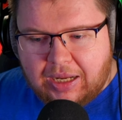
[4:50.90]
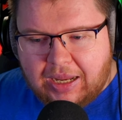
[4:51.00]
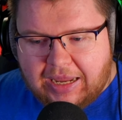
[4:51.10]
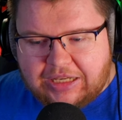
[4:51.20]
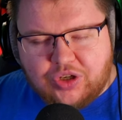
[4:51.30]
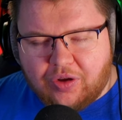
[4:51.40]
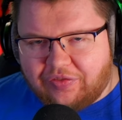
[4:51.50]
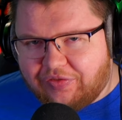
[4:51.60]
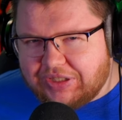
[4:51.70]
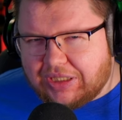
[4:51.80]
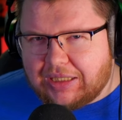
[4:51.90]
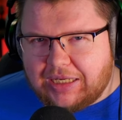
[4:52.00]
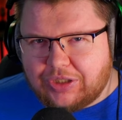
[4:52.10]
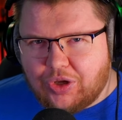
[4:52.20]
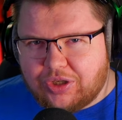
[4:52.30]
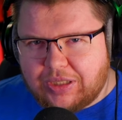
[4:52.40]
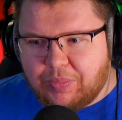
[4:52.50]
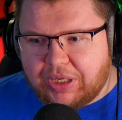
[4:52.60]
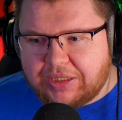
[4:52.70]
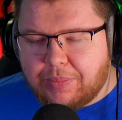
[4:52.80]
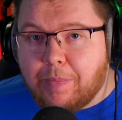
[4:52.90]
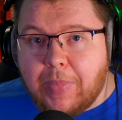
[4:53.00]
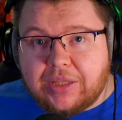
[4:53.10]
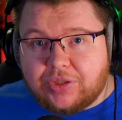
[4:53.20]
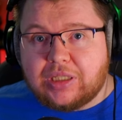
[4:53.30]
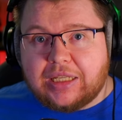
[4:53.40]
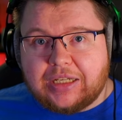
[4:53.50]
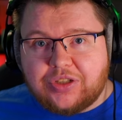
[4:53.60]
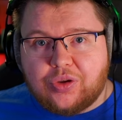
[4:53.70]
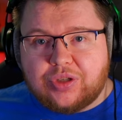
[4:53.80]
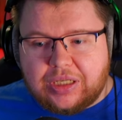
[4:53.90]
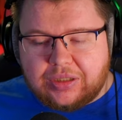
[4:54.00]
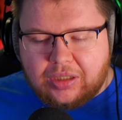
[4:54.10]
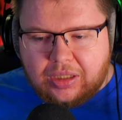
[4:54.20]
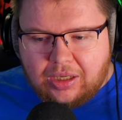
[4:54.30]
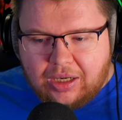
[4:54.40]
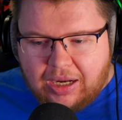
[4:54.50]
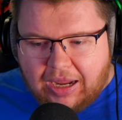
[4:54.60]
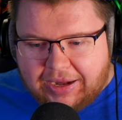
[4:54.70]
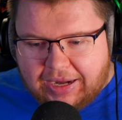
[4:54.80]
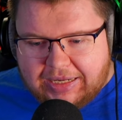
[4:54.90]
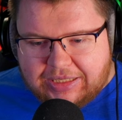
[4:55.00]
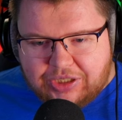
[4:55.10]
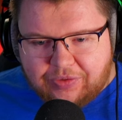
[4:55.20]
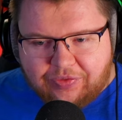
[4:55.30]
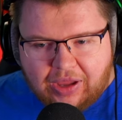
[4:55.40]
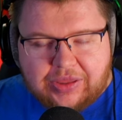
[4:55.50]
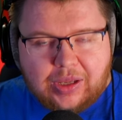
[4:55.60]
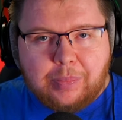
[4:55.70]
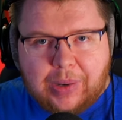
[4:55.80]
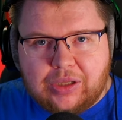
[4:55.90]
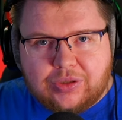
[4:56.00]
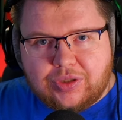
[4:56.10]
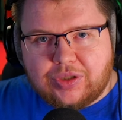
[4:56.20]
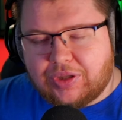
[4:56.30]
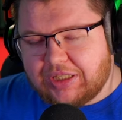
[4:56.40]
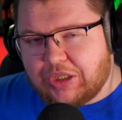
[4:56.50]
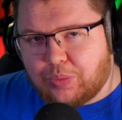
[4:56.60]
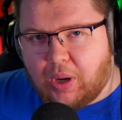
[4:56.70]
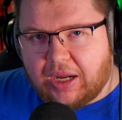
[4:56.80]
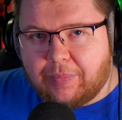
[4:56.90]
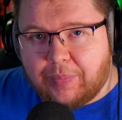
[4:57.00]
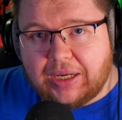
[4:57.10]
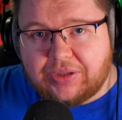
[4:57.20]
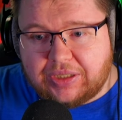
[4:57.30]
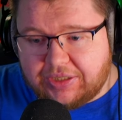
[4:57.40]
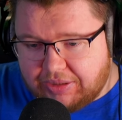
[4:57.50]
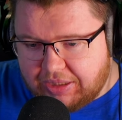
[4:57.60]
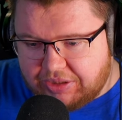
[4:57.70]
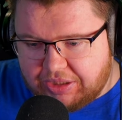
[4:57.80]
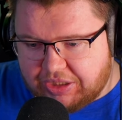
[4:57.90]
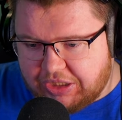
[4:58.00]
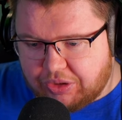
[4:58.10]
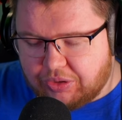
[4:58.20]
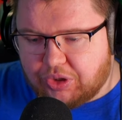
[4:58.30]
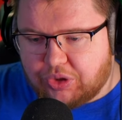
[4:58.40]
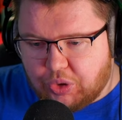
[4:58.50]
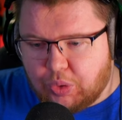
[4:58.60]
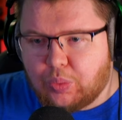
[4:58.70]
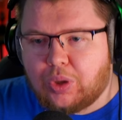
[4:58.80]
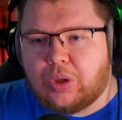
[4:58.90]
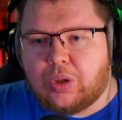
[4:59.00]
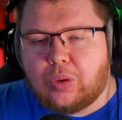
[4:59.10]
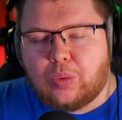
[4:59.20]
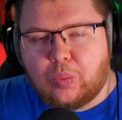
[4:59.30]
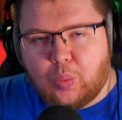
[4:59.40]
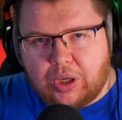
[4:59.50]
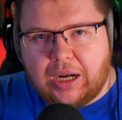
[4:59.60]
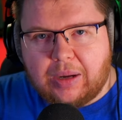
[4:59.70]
It's not physically exhausting, but it's mentally exhausting, and I need to find that balance. So this is why I made this decision to do what I'm